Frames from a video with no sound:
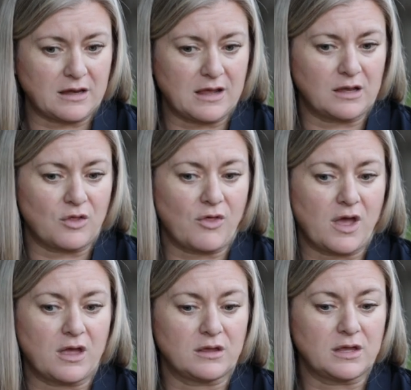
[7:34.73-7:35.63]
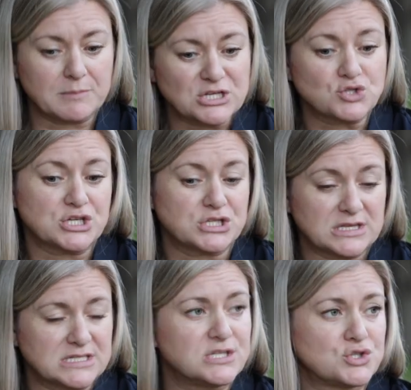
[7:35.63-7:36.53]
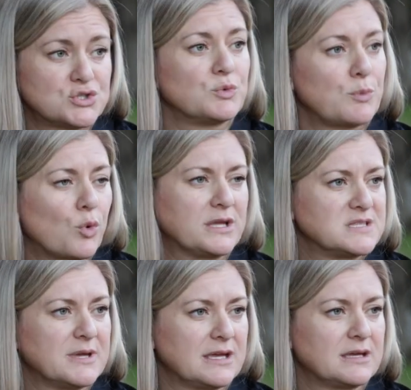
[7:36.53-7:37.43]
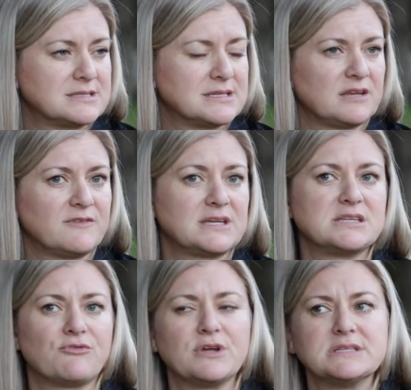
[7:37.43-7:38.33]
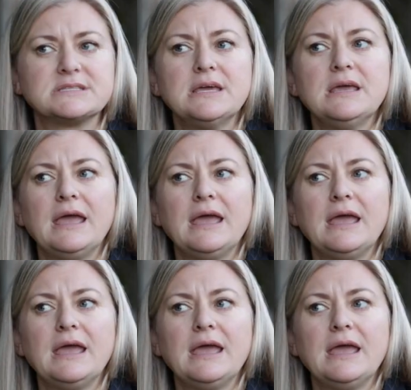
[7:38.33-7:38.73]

and the administration and the teachers are reporting it's making a significant difference.